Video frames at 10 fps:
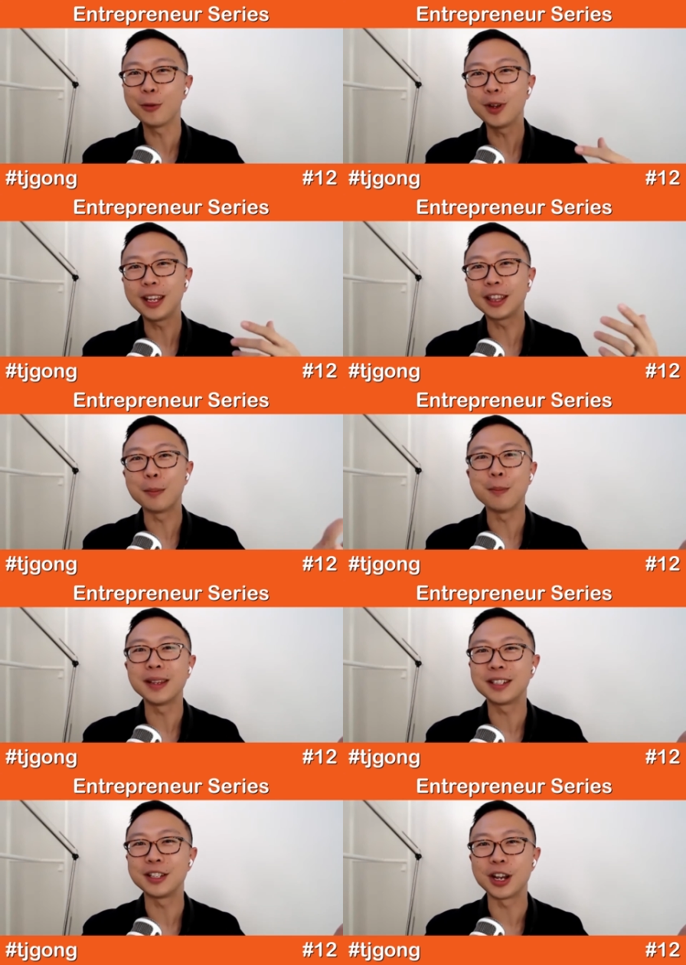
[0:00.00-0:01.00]
get the
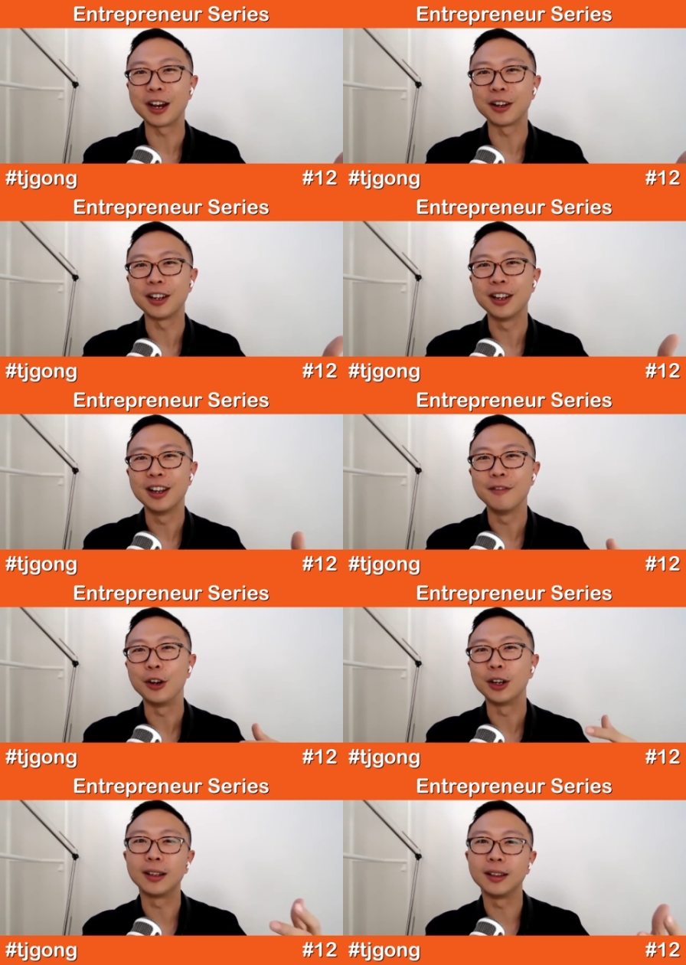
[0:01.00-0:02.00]
message out
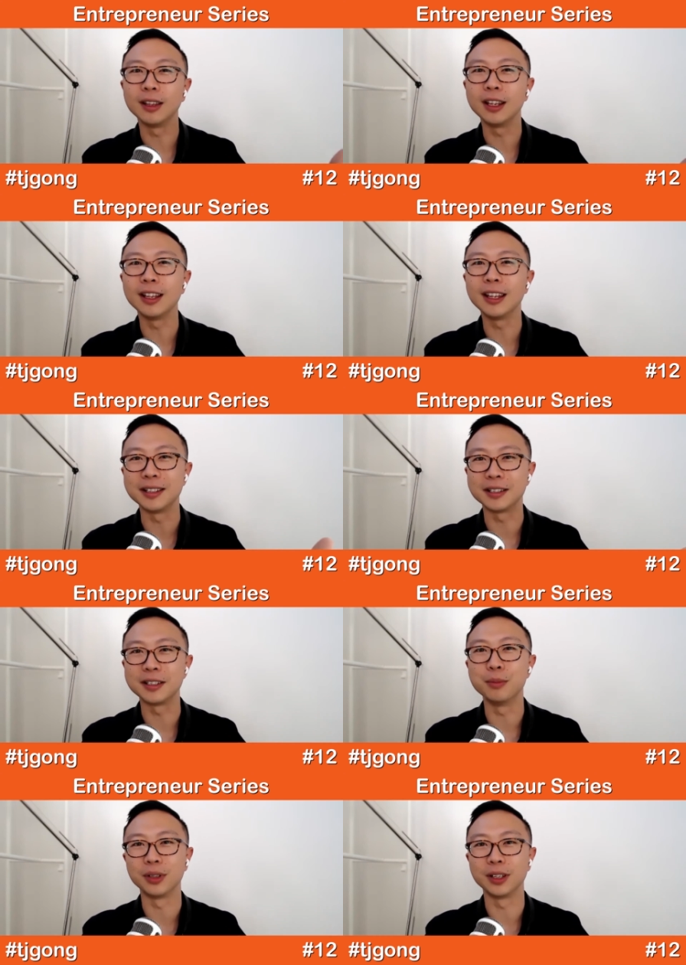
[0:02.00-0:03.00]
very clearly and
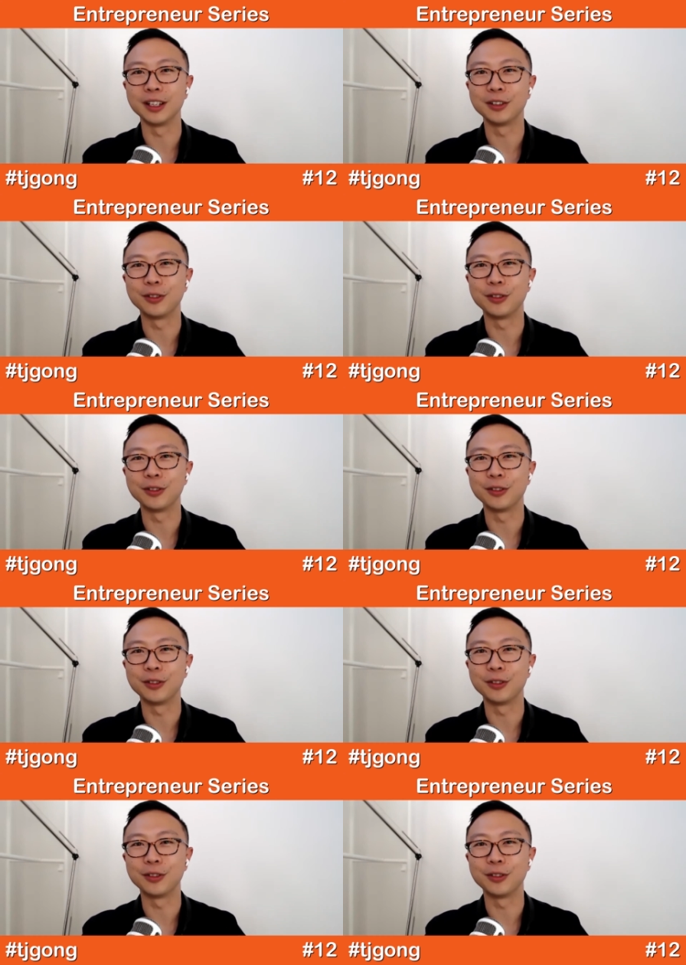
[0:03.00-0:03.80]
simply, right?